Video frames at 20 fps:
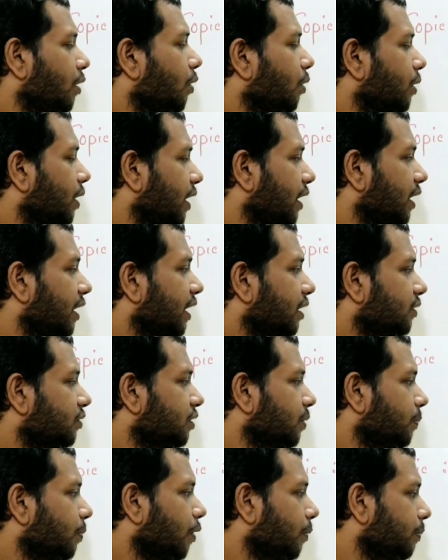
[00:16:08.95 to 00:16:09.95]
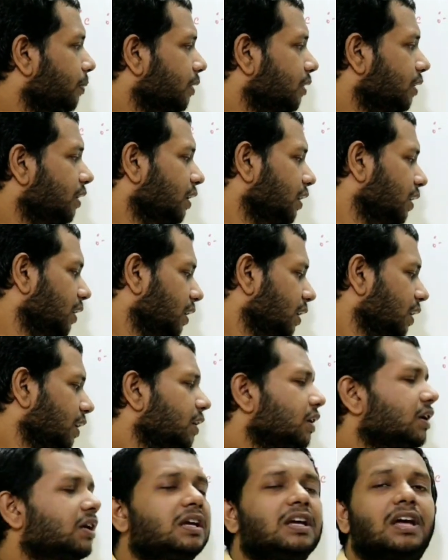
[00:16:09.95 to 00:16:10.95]
Okay, next property,
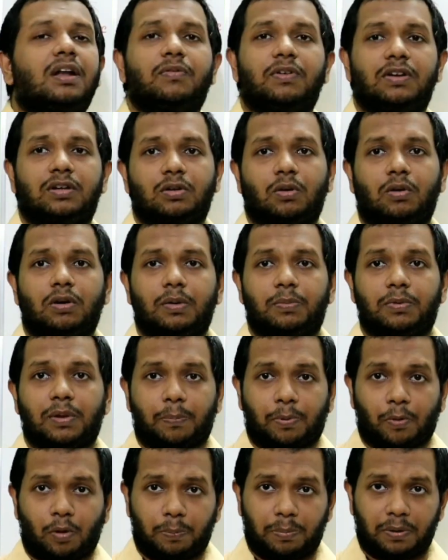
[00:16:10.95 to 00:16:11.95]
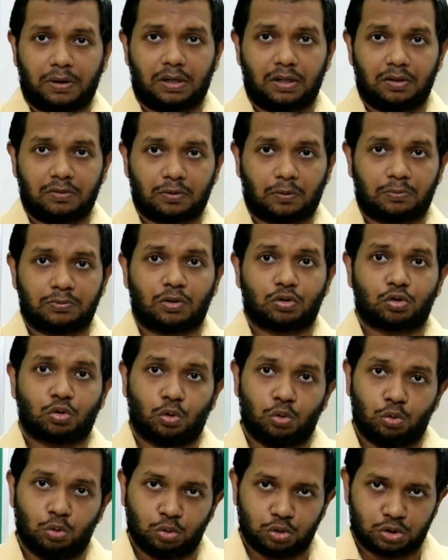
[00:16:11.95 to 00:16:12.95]
here we told the properties of the
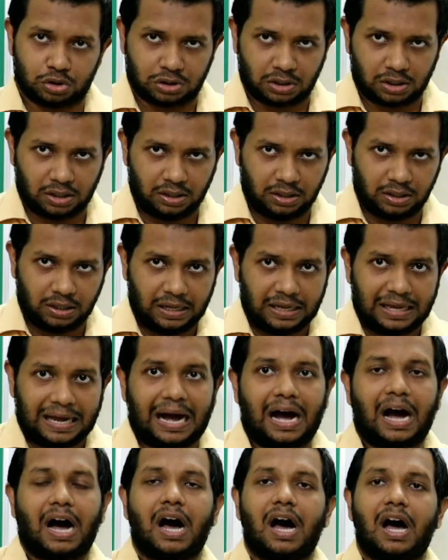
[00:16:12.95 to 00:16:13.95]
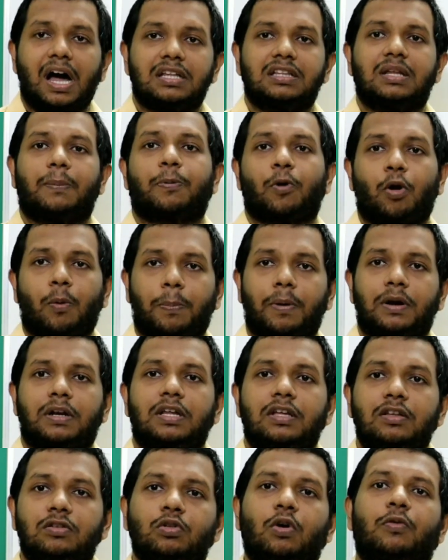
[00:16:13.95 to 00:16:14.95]
solution are the
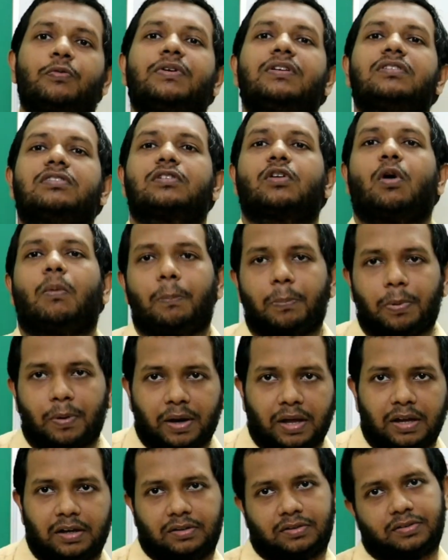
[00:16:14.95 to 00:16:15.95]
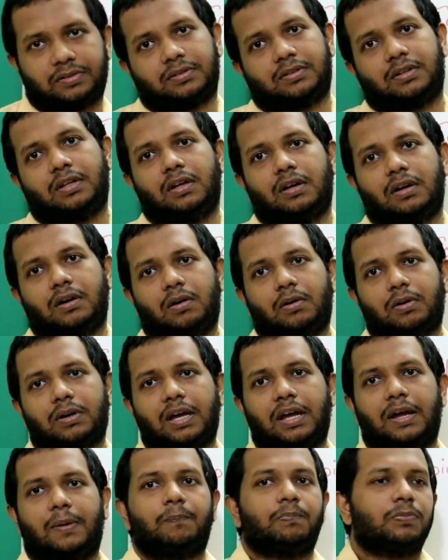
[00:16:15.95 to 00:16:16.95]
properties of its components.
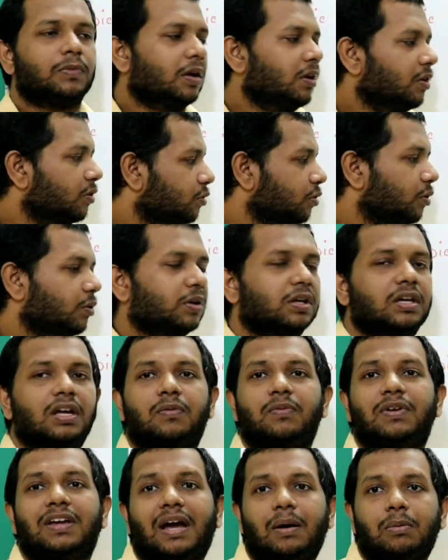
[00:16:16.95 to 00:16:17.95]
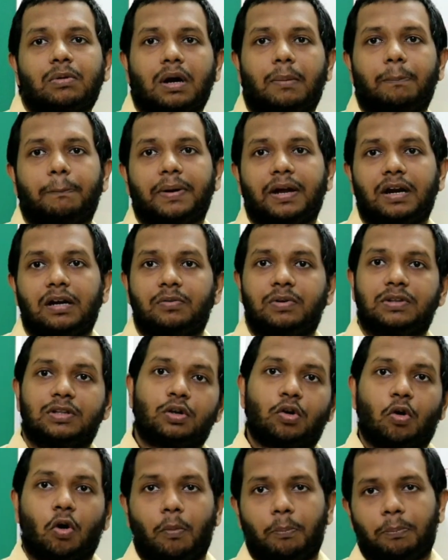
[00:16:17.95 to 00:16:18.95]
Okay, so here we have compared with
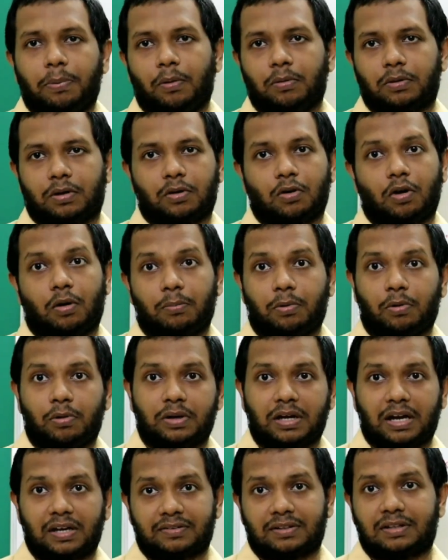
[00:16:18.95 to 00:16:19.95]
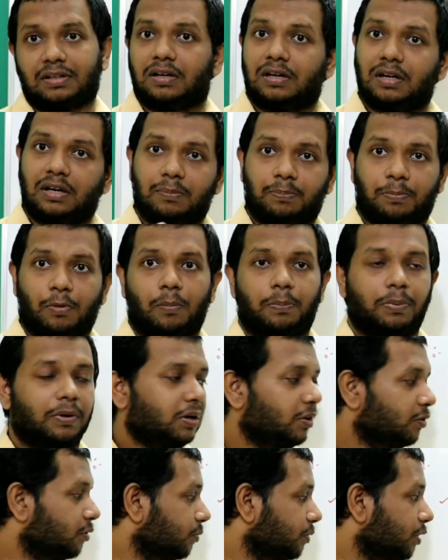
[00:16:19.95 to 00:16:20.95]
the compound. Compound has
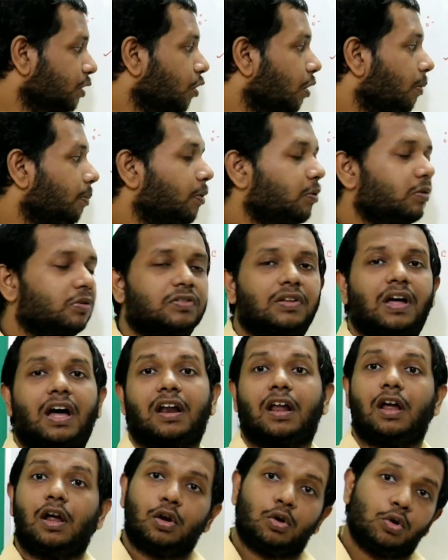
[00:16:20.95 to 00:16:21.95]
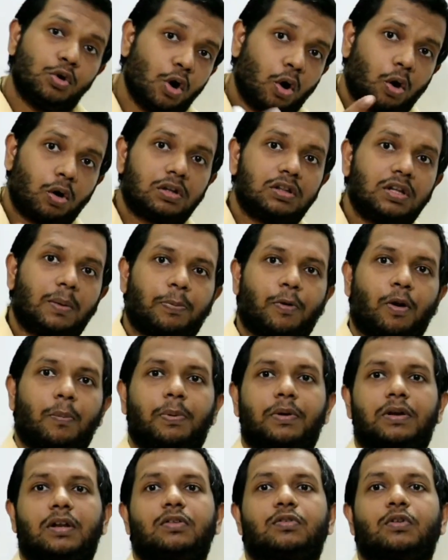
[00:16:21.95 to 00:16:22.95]
properties of the compounds are not the
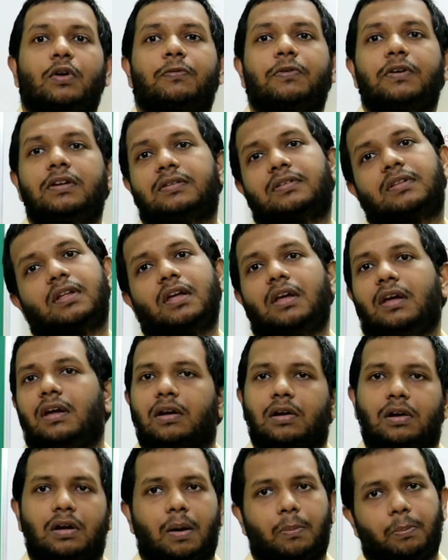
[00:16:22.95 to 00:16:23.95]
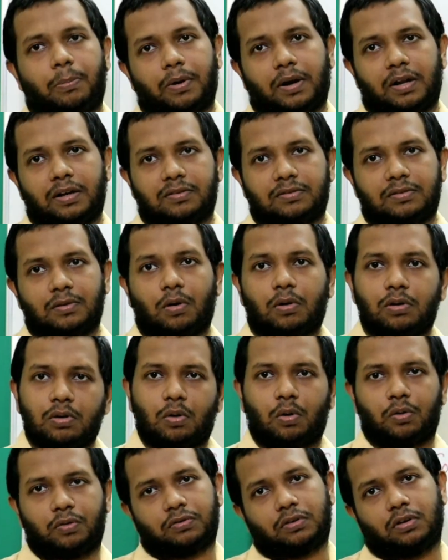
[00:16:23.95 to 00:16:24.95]
properties of its components or
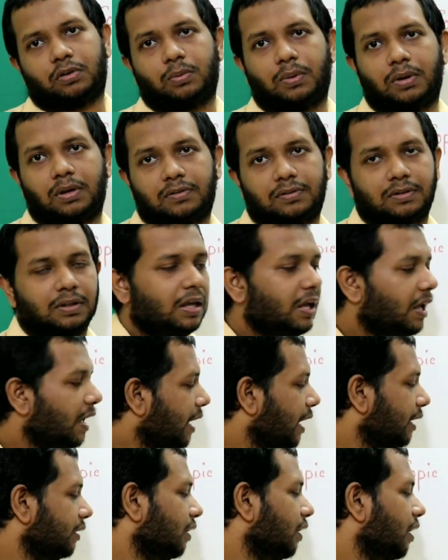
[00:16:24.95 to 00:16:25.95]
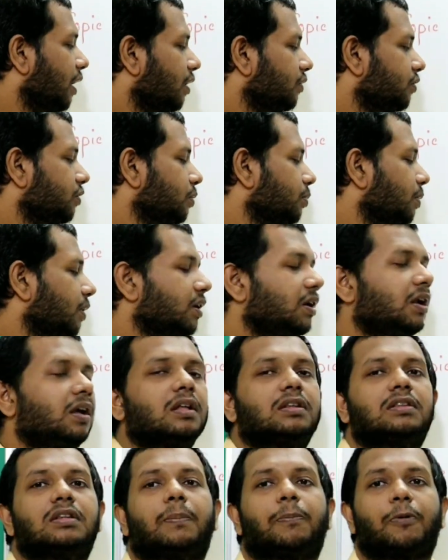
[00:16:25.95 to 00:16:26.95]
constituents. And the last one,
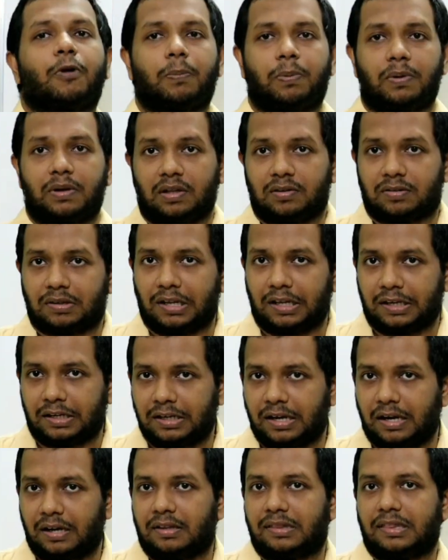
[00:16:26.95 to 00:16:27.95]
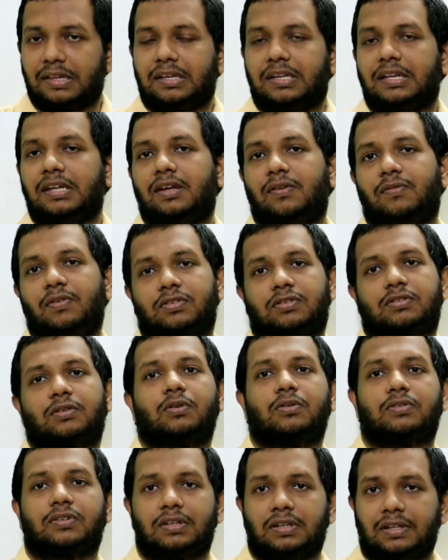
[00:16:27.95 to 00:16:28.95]
the properties like density,
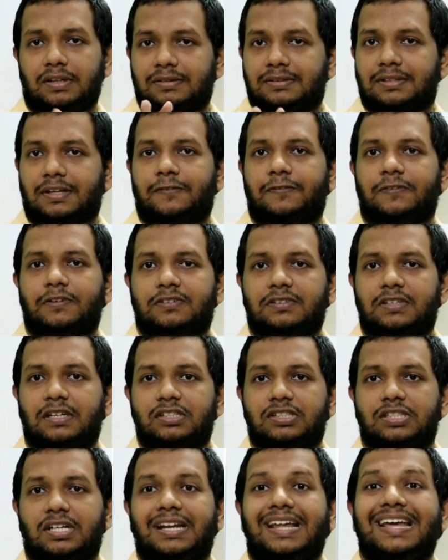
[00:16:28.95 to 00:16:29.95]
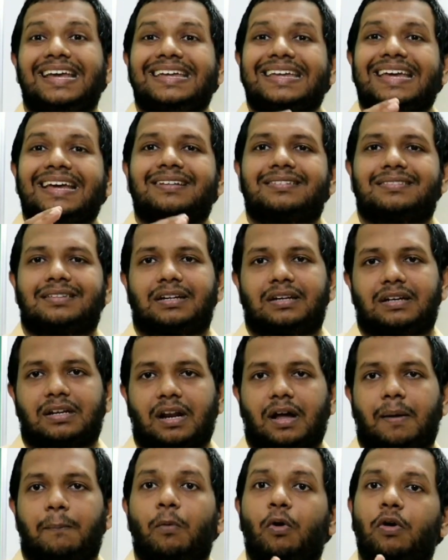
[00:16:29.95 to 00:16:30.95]
viscosity, surface tension,
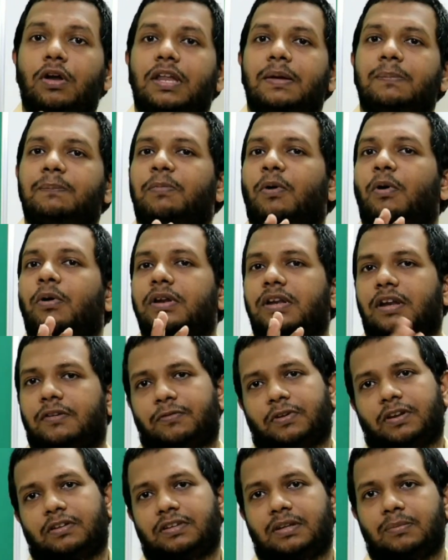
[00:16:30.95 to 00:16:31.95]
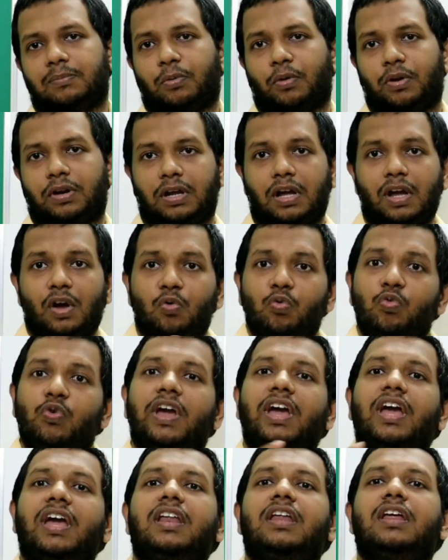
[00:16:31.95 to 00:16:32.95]
etc., boiling point and freezing point
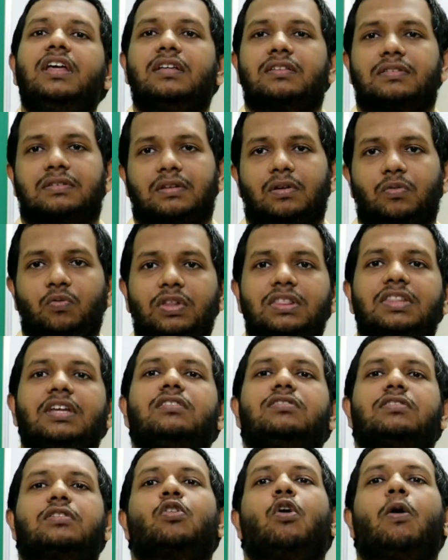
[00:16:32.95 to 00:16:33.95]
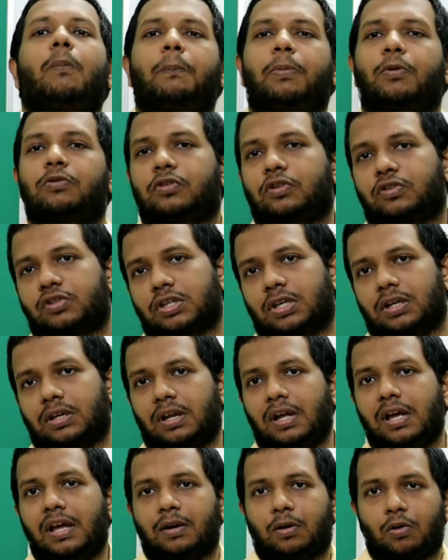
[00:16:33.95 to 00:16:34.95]
varies with its
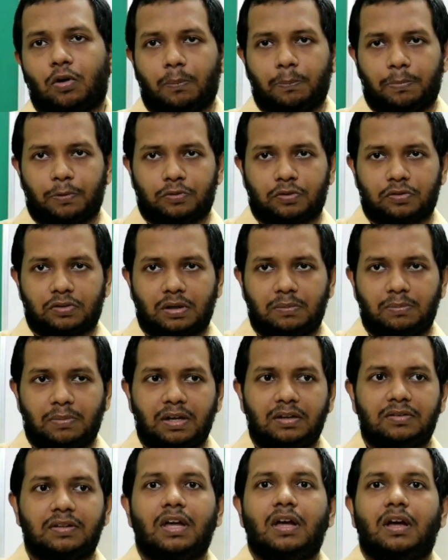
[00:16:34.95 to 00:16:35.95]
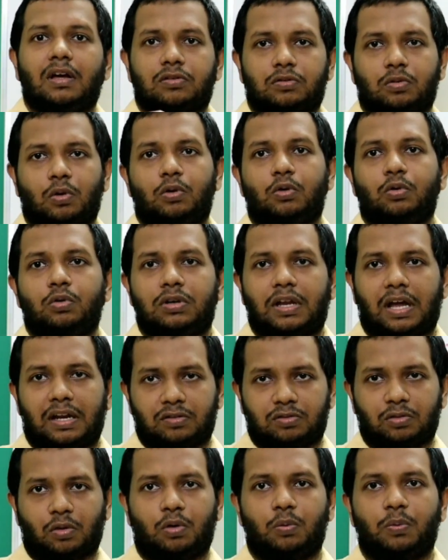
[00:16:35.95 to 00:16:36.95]
composition. Composition means solute
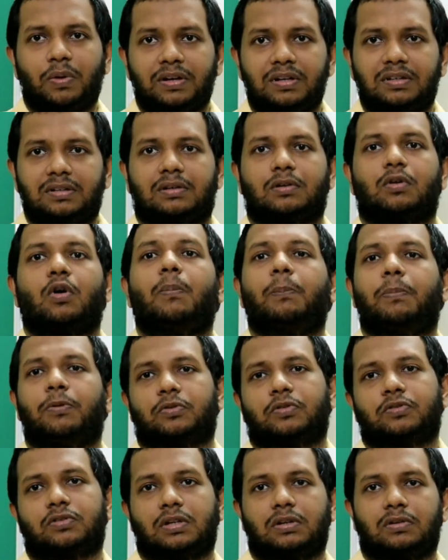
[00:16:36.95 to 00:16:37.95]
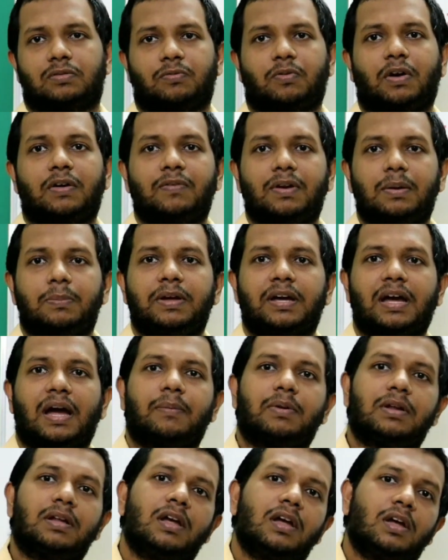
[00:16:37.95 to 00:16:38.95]
and solvent composition. One will be
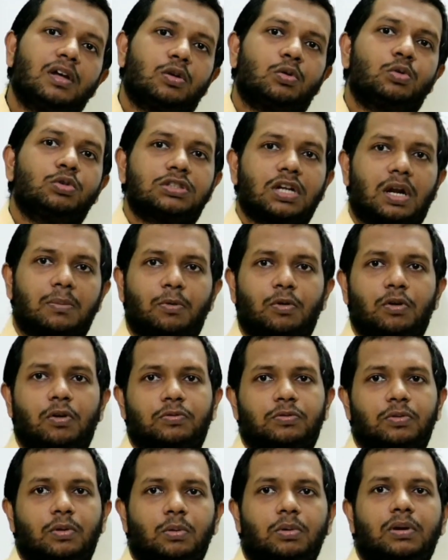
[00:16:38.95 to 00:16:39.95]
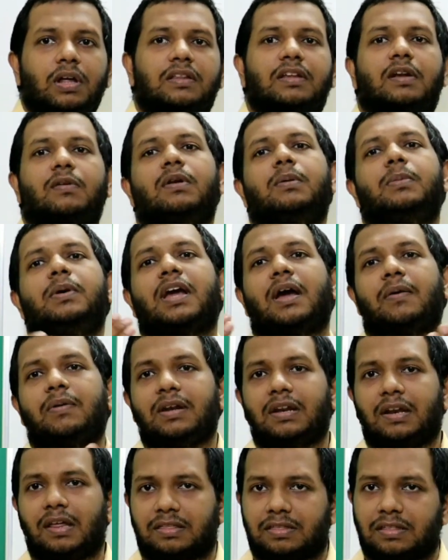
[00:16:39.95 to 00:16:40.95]
having huger amount of solute, other will be
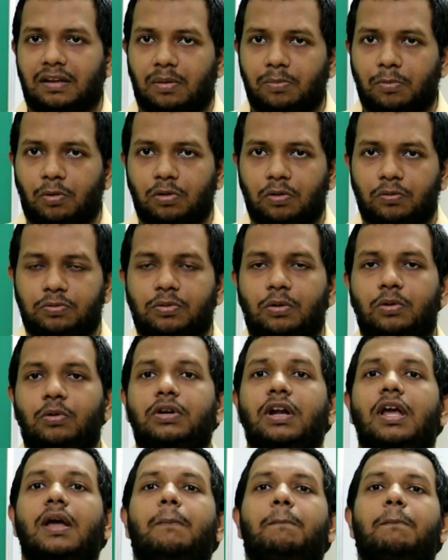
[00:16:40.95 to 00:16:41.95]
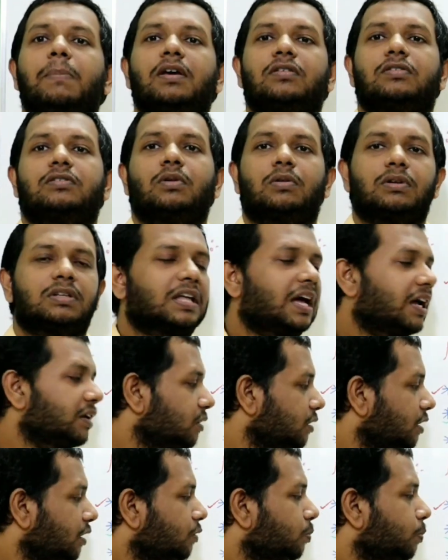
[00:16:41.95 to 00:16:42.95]
having lesser amount of solute. Based on
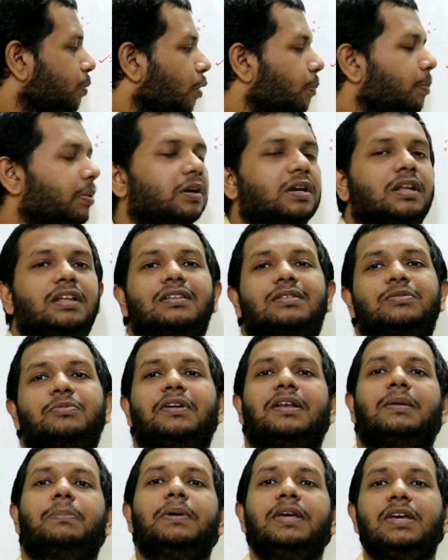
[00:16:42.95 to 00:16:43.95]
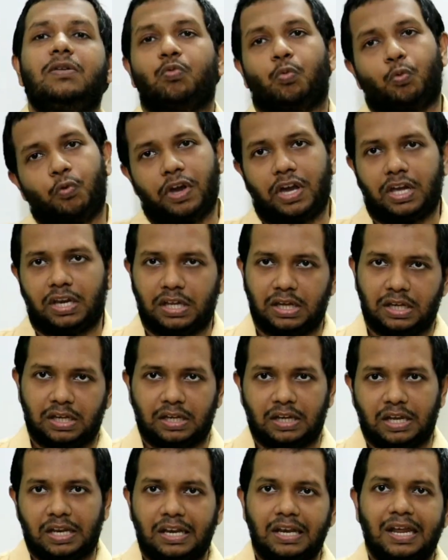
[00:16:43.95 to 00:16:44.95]
that, these properties will be
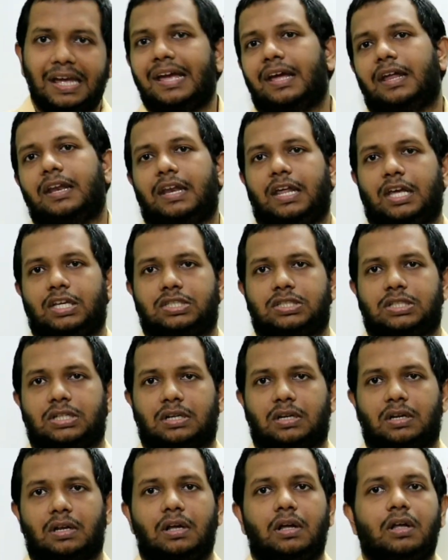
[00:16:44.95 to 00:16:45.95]
varying in nature.